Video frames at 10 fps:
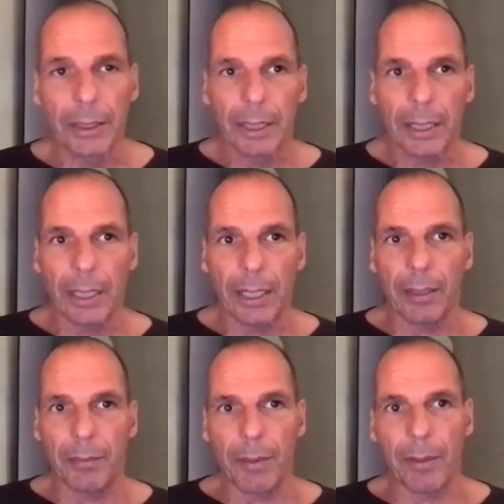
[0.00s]

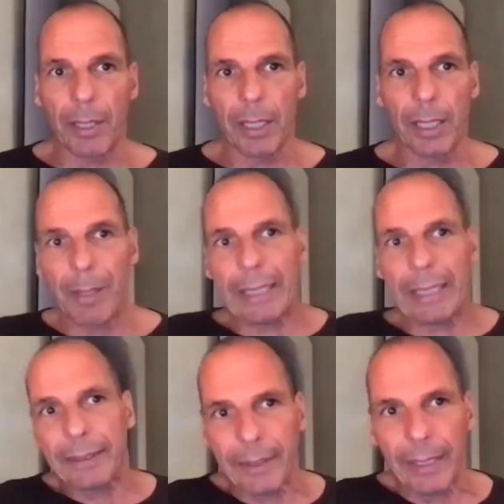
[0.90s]
In my
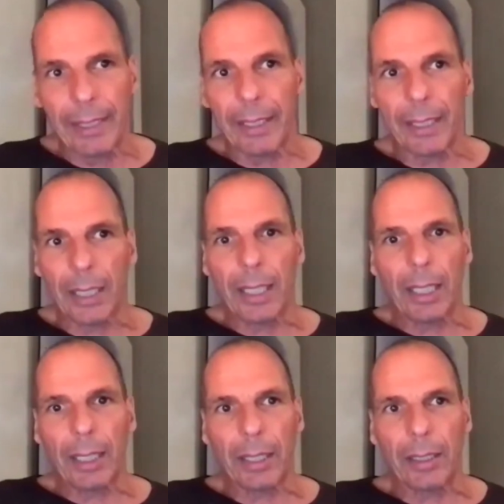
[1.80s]

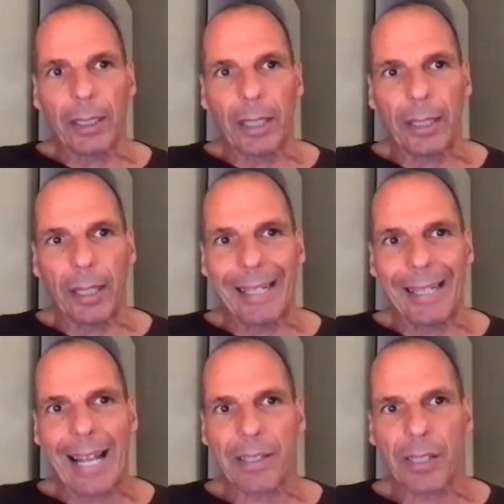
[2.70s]
country, the
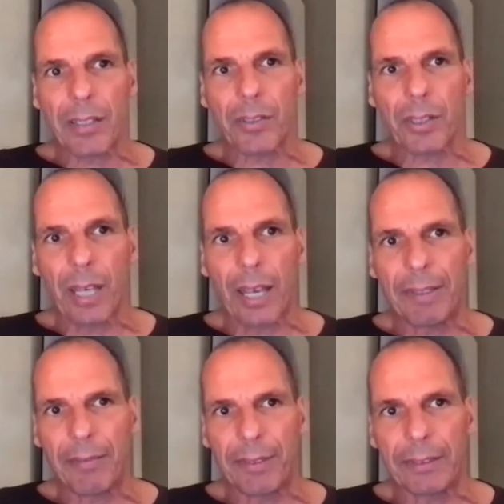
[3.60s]
Nazis have
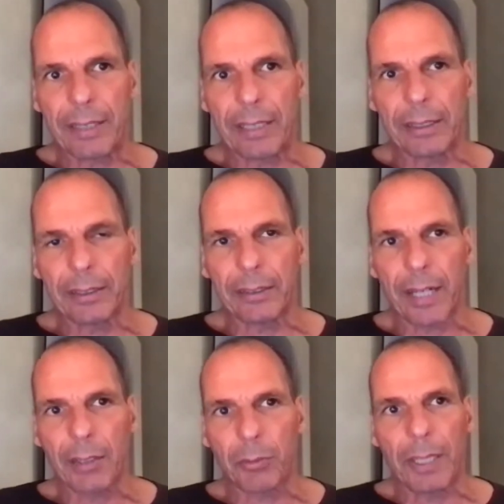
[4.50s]
infiltrated the
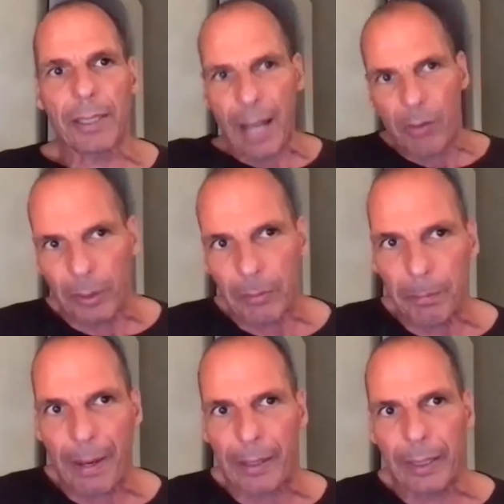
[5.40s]
right wing, and now
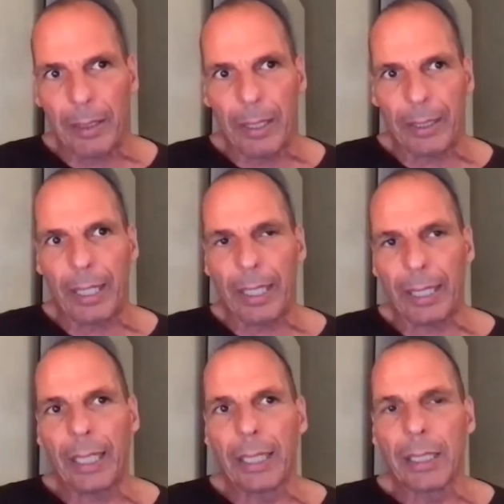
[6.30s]

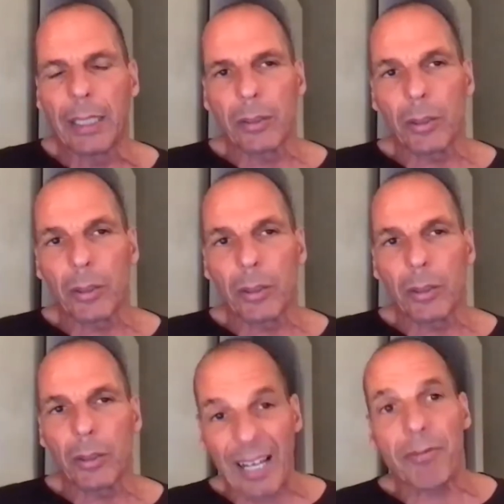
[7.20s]
in not so
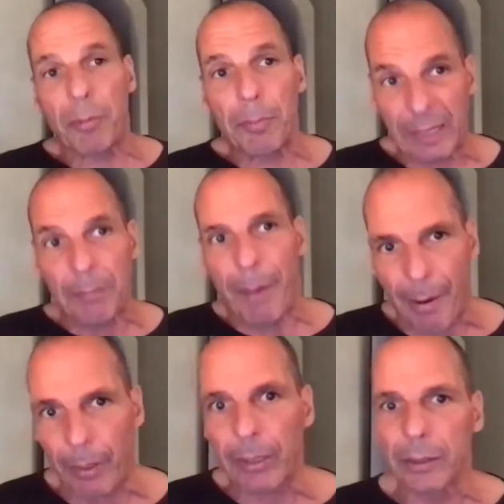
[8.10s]
much in government, but in
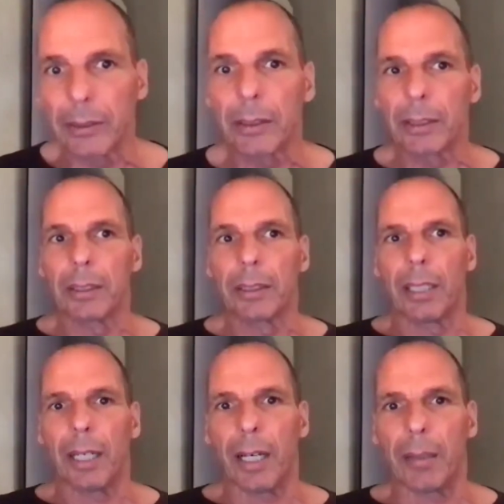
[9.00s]
power,
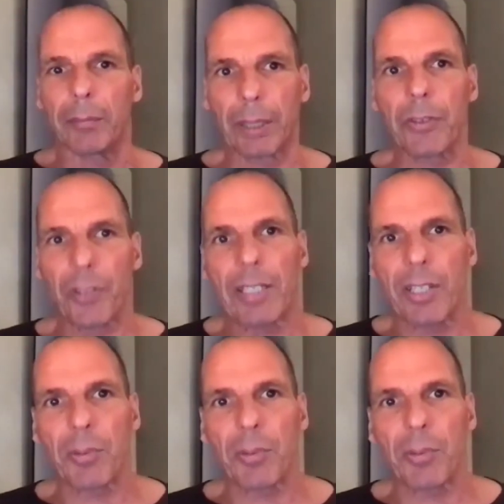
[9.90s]
because racism